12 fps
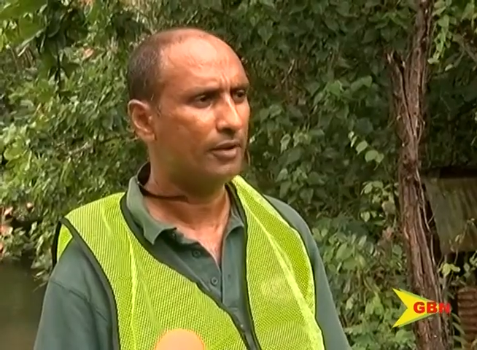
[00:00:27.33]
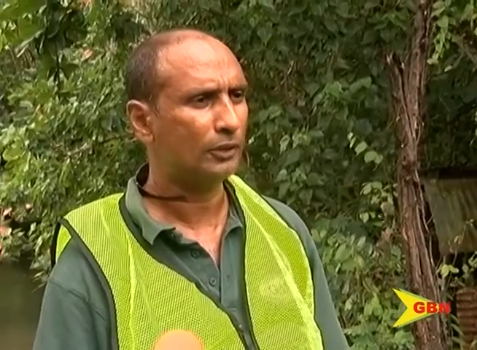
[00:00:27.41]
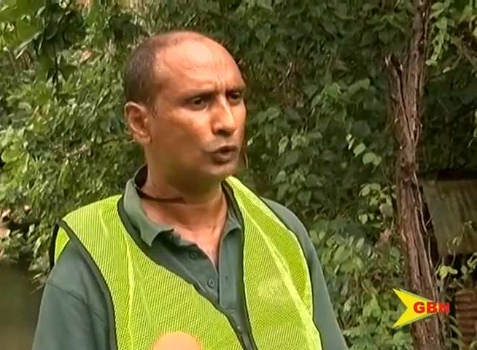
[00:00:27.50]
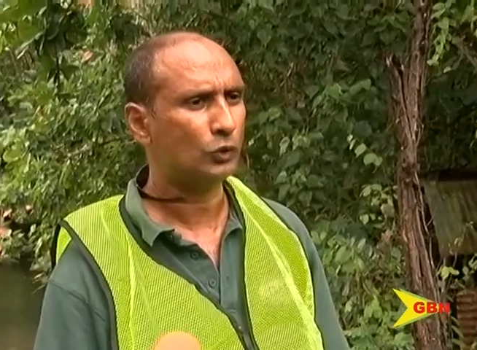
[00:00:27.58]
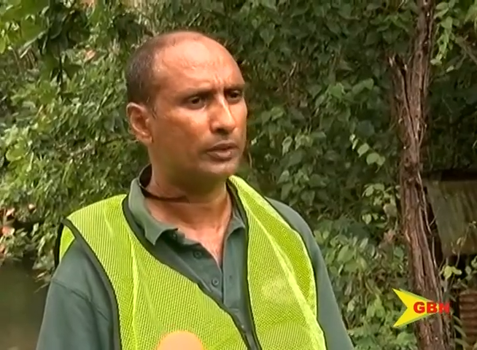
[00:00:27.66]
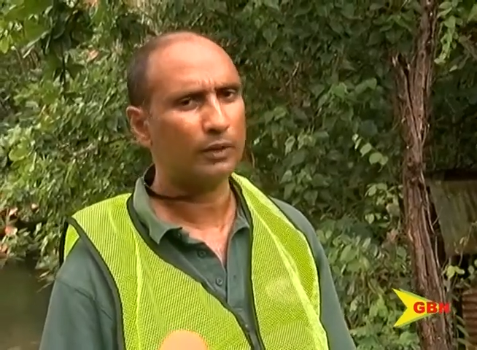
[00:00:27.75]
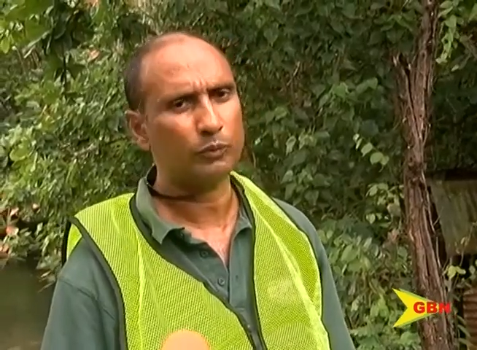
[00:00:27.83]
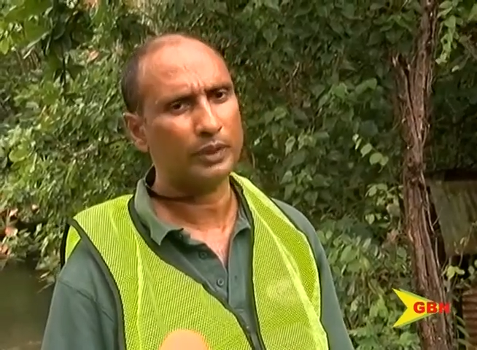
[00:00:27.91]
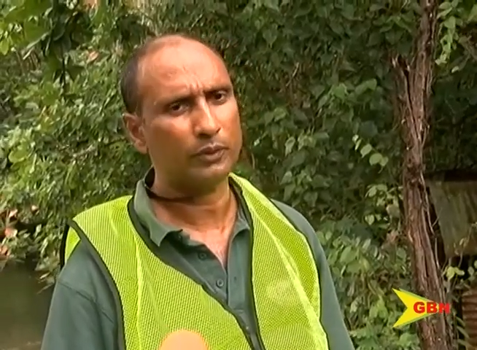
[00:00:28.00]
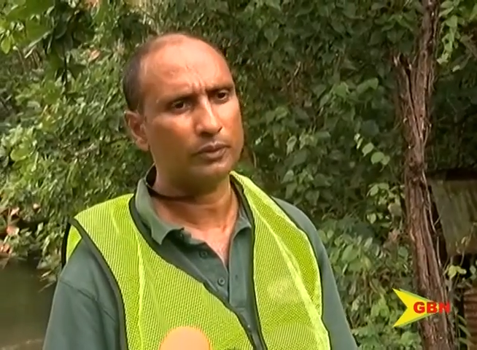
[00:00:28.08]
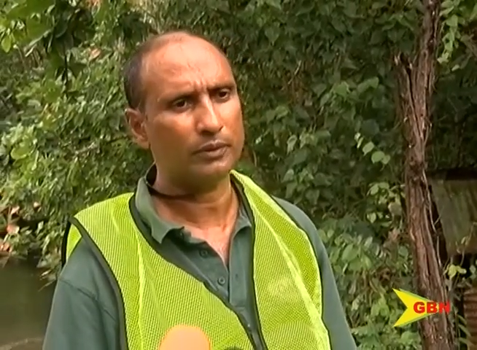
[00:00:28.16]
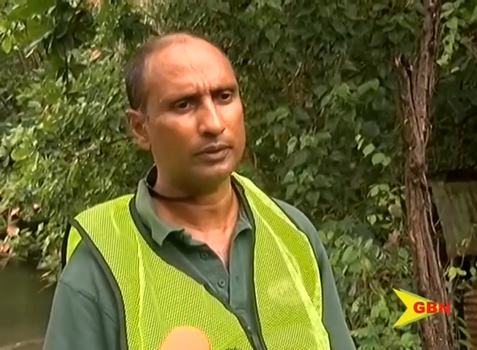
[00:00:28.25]
so that we
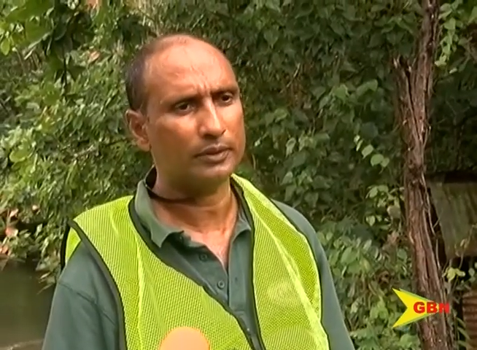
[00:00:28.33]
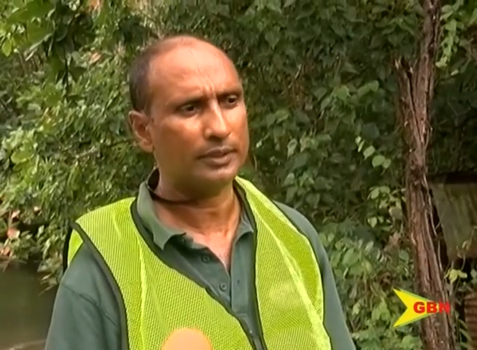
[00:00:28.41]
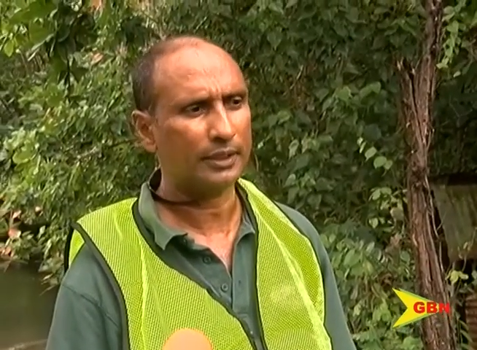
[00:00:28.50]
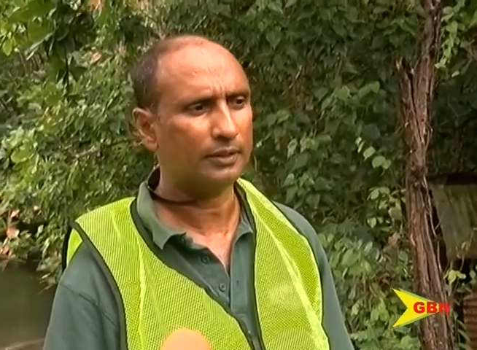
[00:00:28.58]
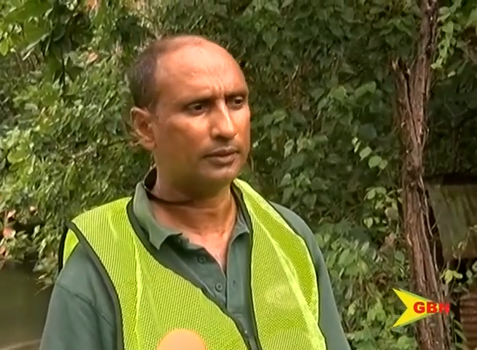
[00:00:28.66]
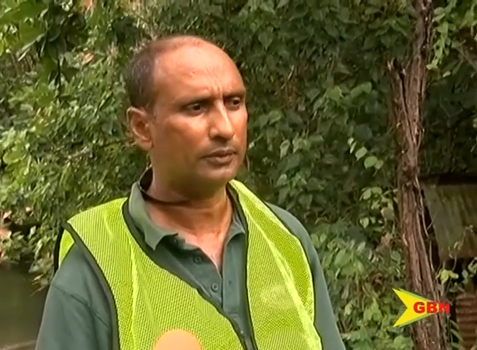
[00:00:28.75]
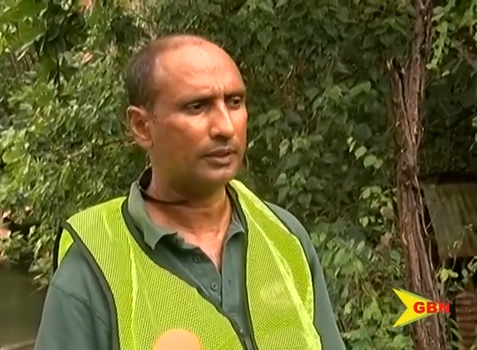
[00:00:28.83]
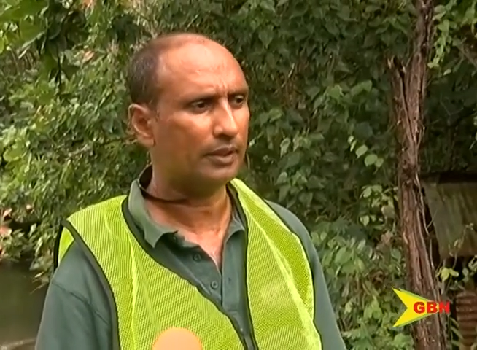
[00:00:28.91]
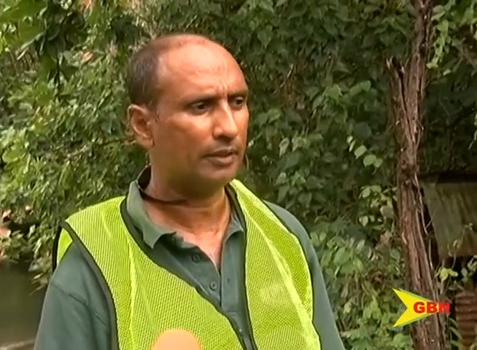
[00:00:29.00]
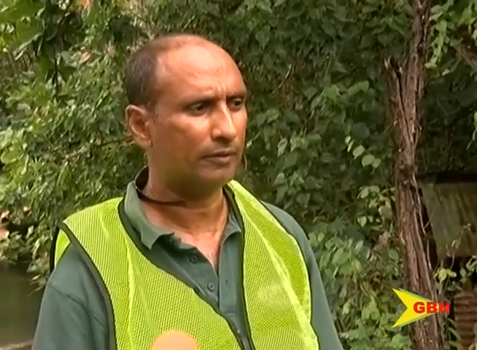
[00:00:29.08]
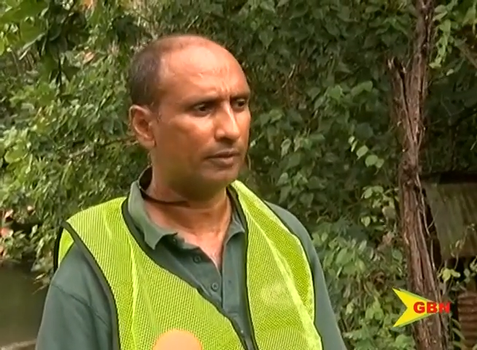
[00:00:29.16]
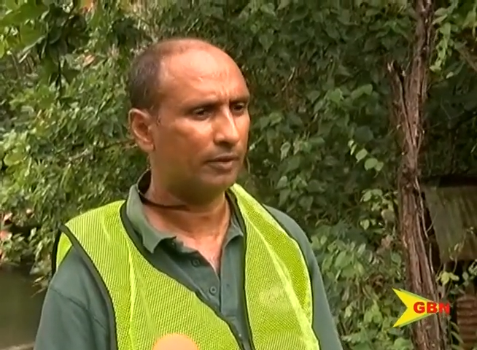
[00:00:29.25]
could take it to the
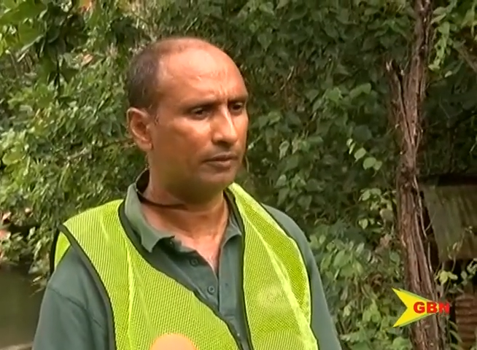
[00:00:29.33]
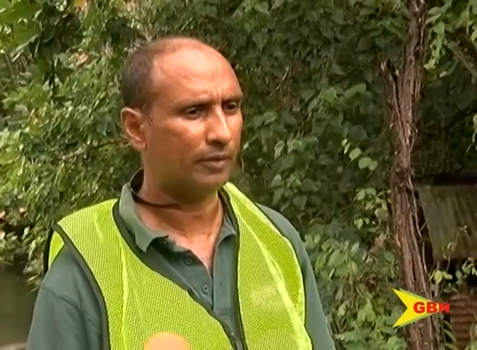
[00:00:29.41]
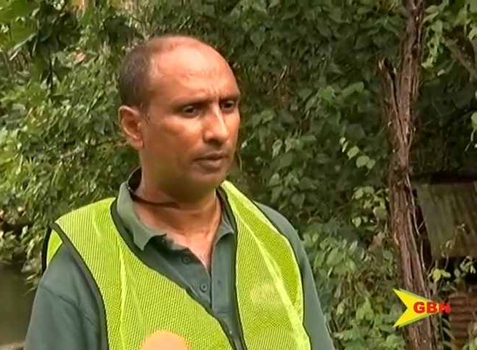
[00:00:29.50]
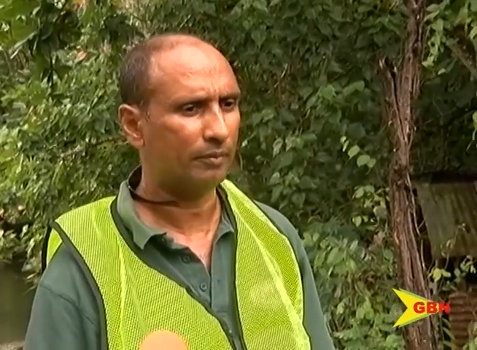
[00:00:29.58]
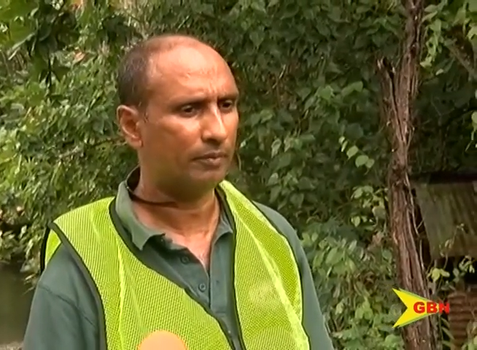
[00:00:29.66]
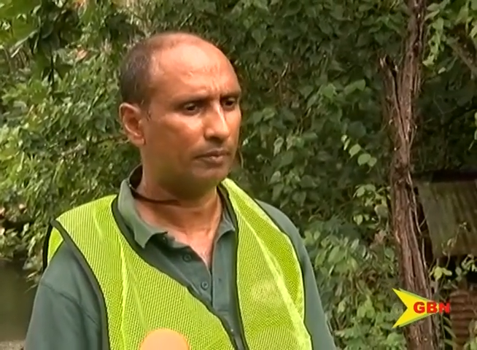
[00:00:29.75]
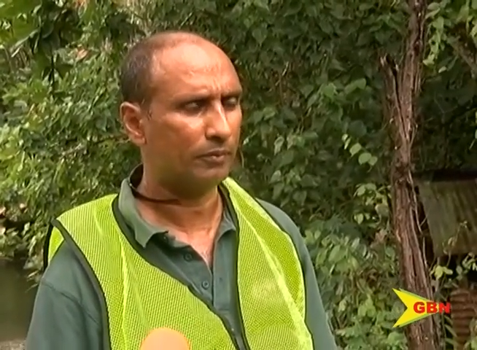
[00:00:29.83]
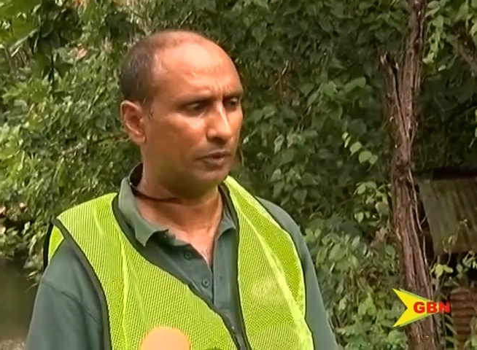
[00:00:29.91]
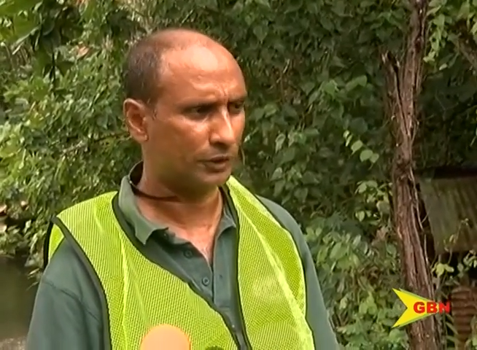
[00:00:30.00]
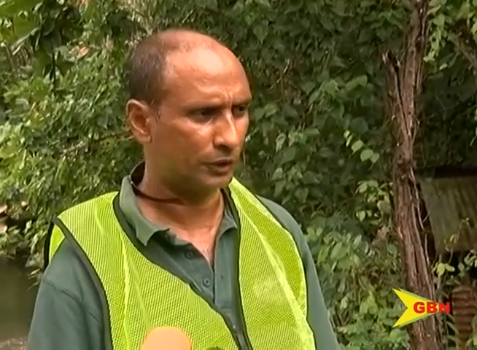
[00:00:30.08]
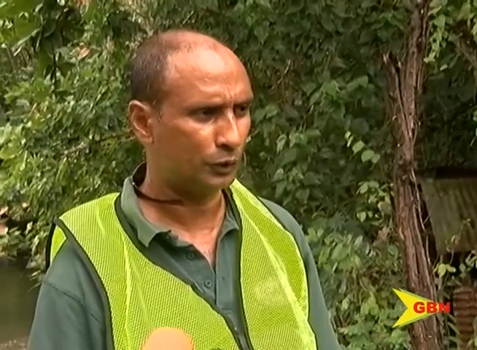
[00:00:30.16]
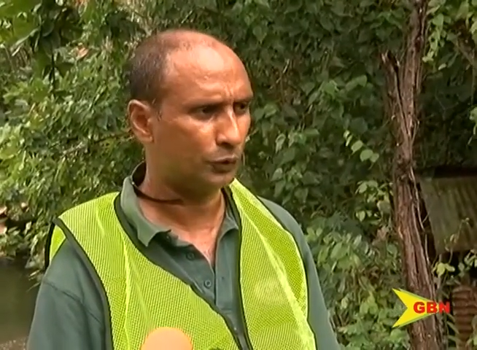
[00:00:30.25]
level of um,
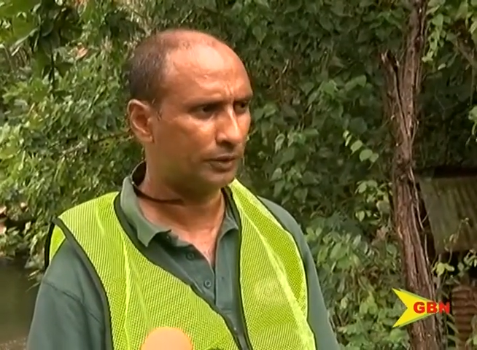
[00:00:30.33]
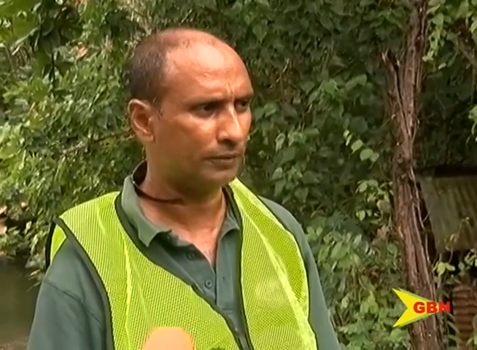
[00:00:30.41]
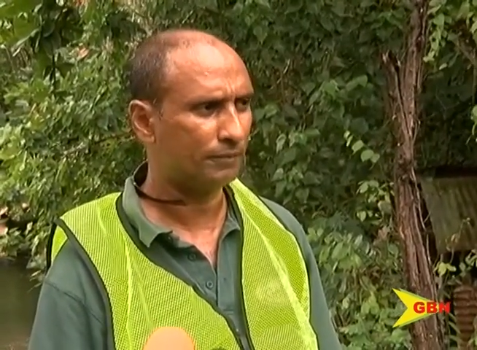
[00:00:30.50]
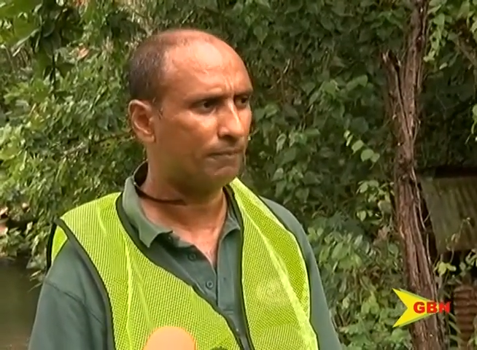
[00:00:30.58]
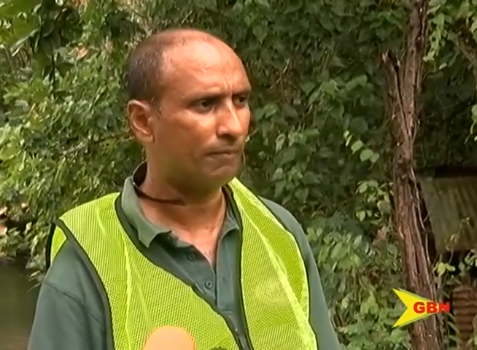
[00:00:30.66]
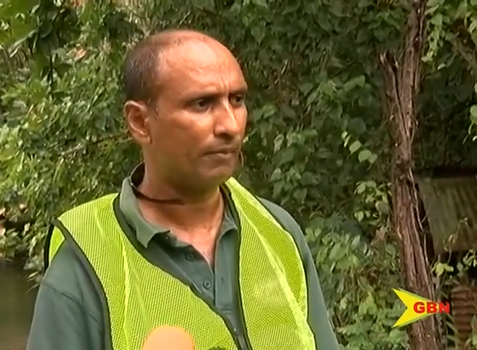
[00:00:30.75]
prosecution.